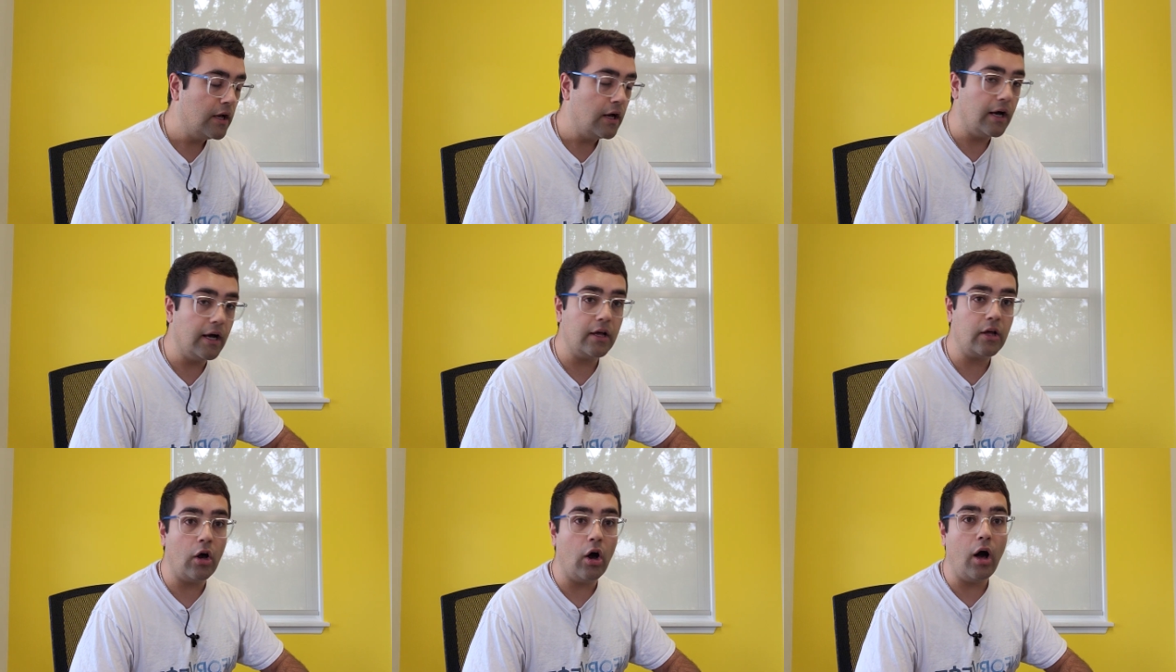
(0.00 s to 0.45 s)

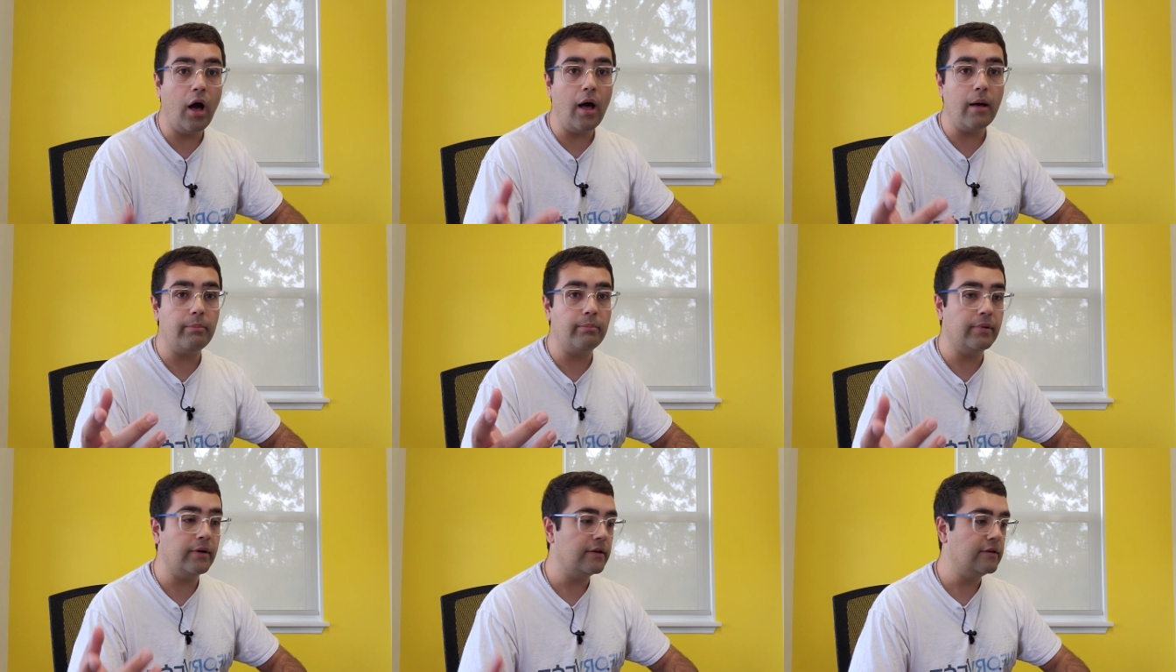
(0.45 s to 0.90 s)
A
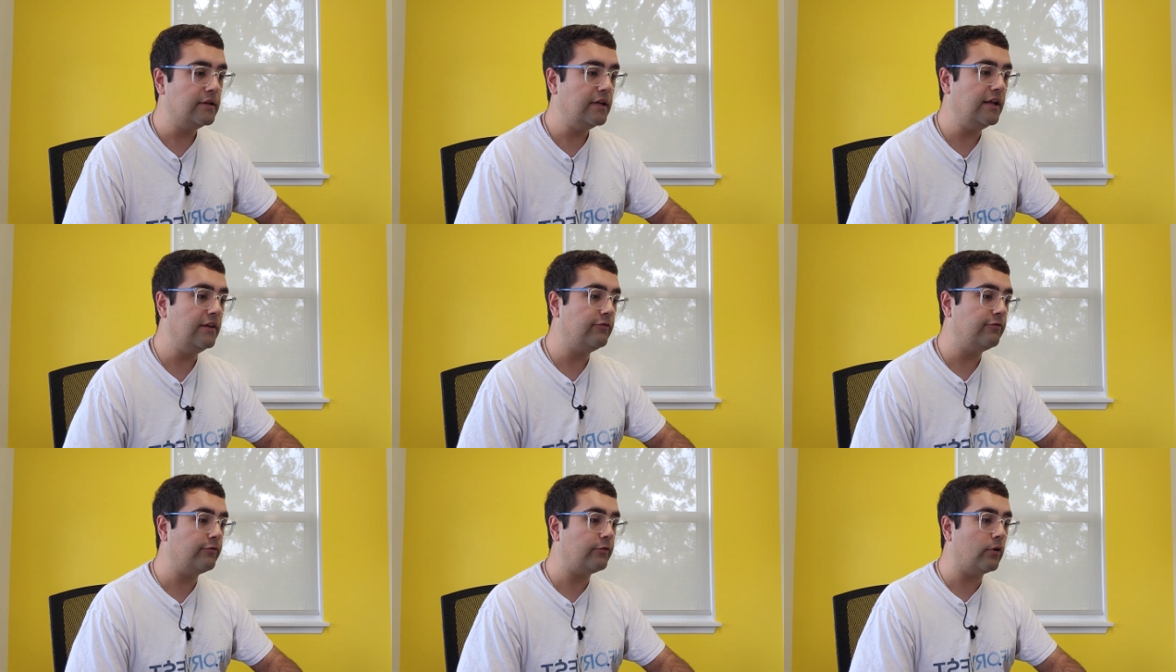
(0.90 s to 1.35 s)
cop
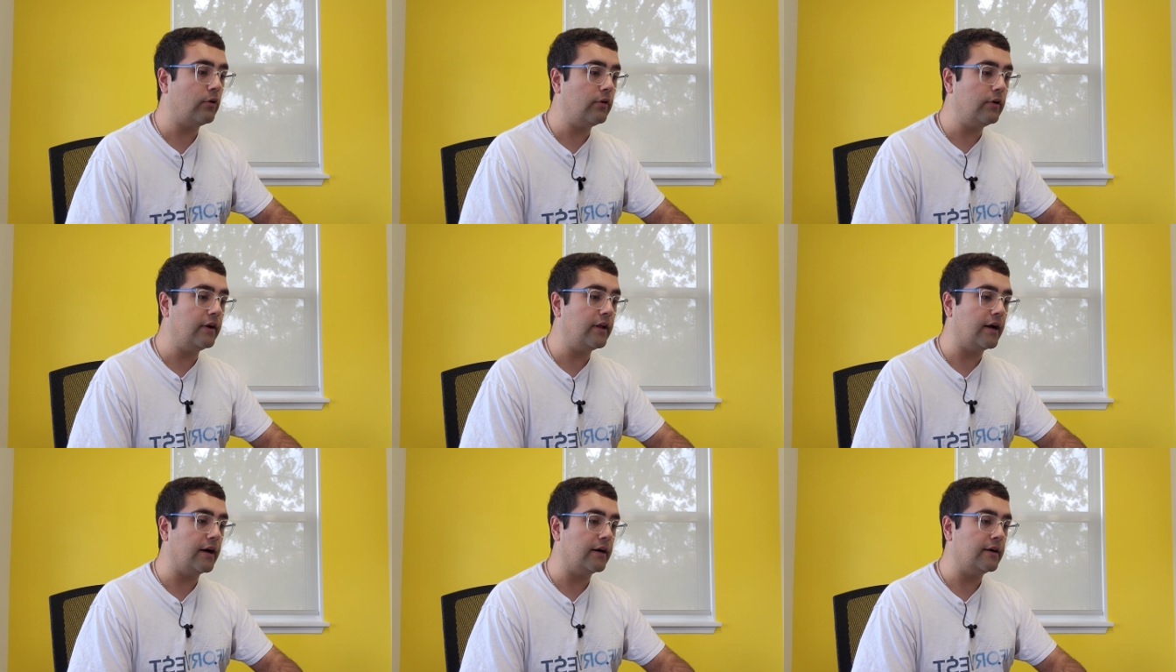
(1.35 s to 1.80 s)
in
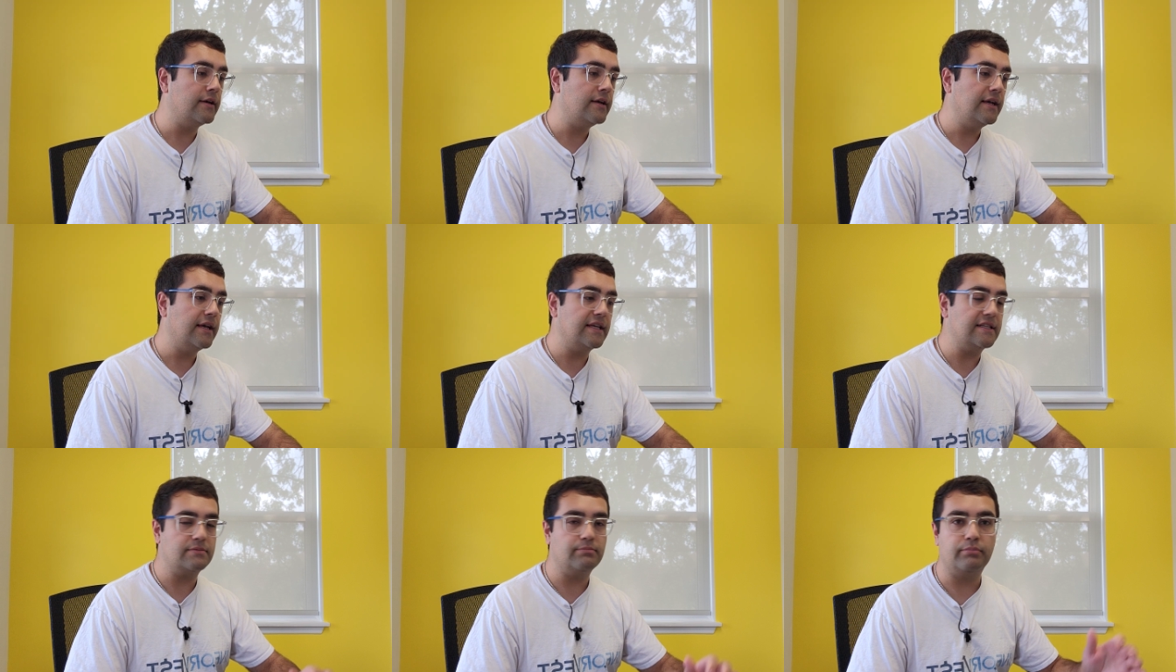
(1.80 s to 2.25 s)
Florida
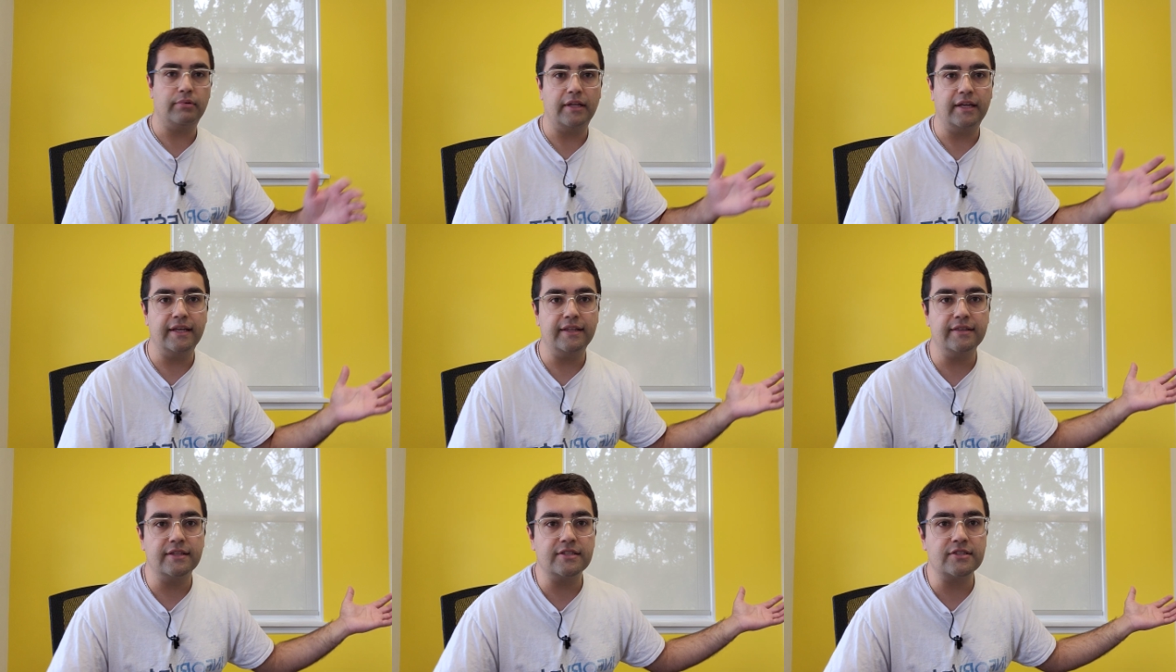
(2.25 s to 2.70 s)
is
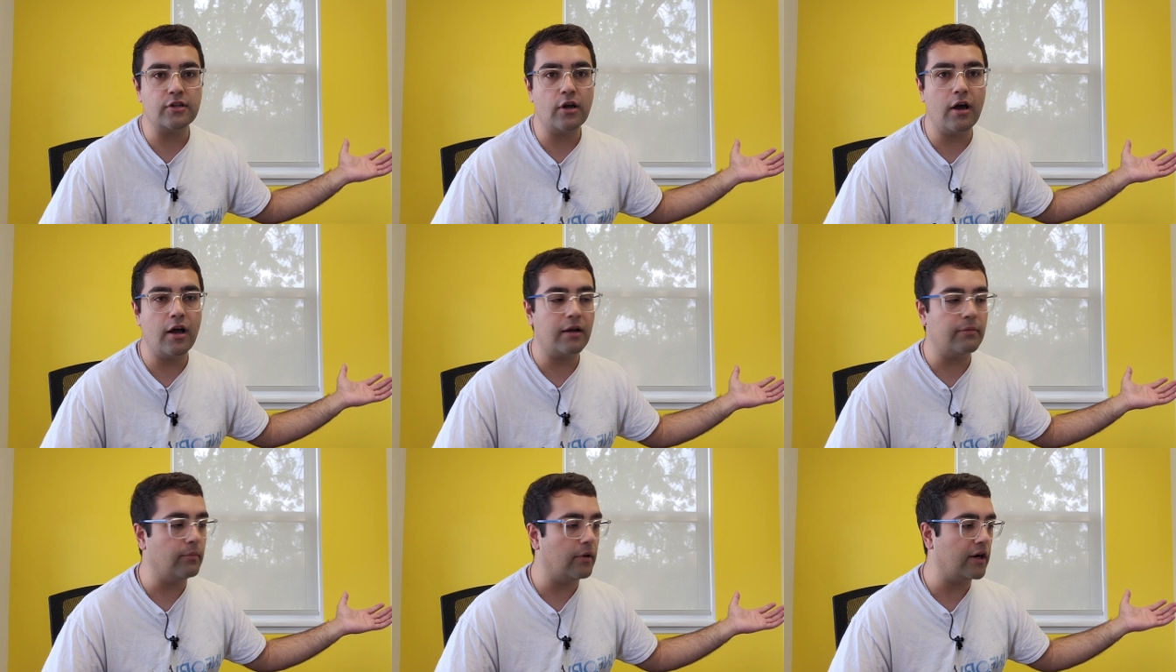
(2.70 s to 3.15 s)
playing the
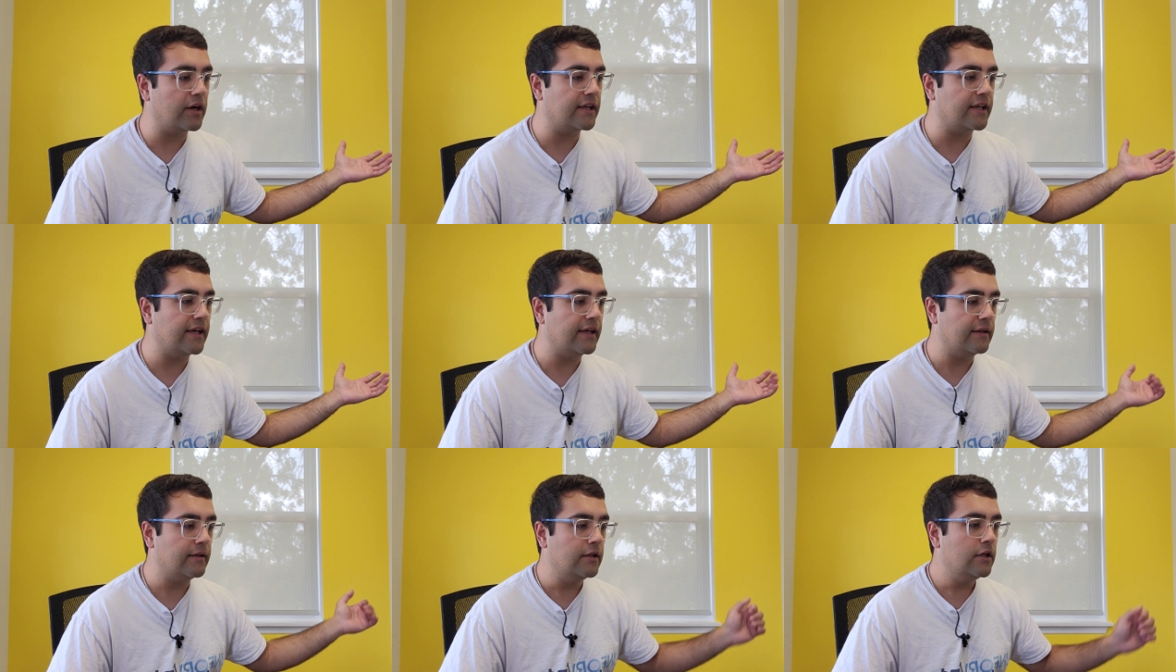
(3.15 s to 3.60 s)
stock
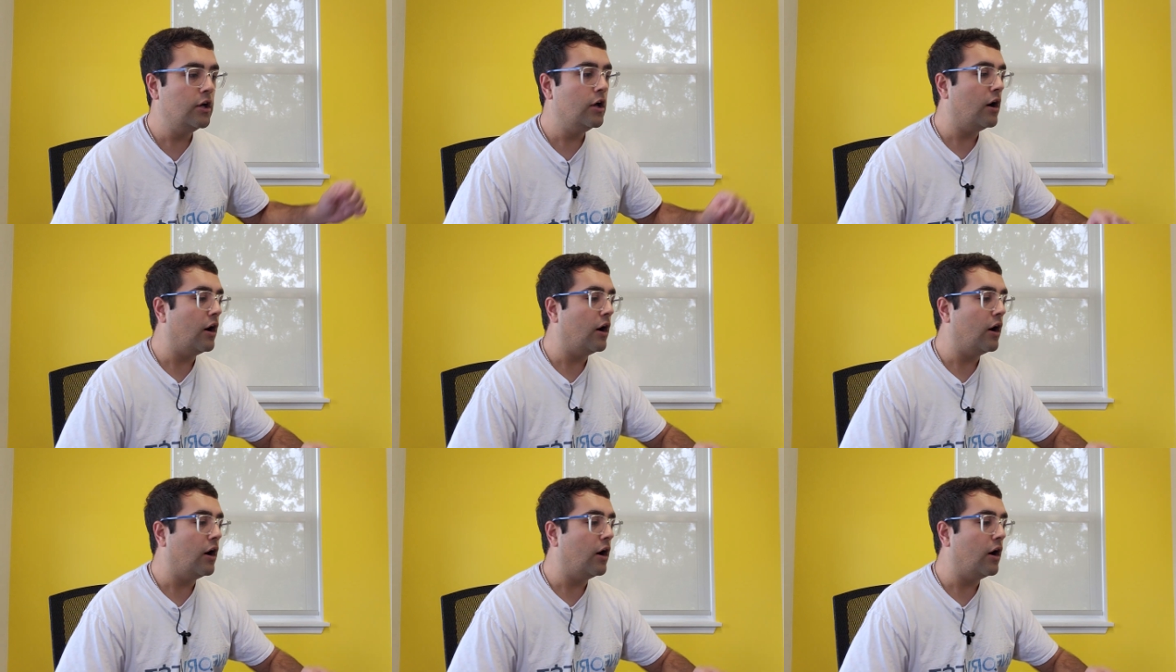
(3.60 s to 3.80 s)
market.